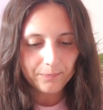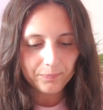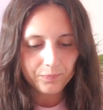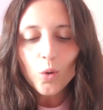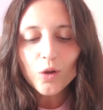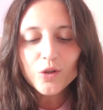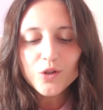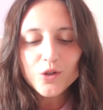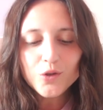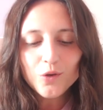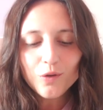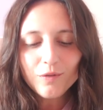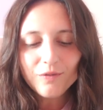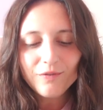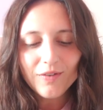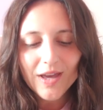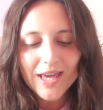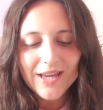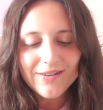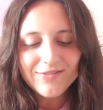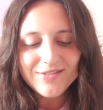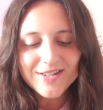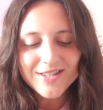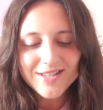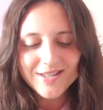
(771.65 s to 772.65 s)
What's your
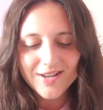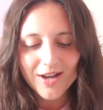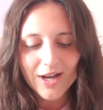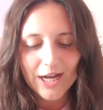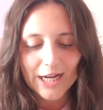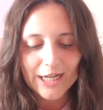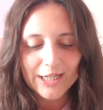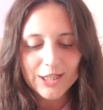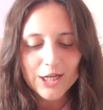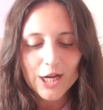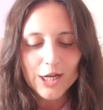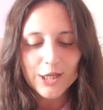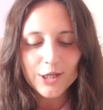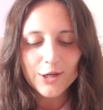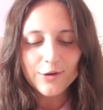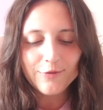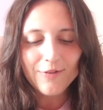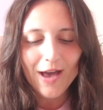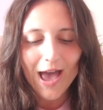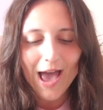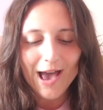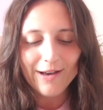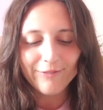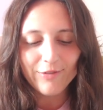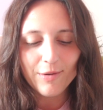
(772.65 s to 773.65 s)
fave design you've
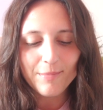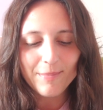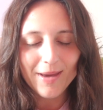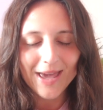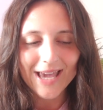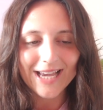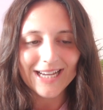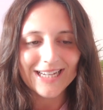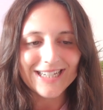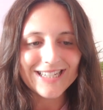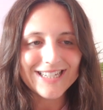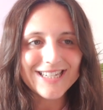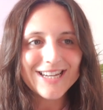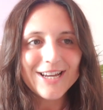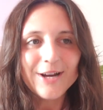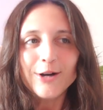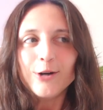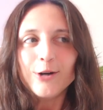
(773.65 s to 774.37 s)
ever made?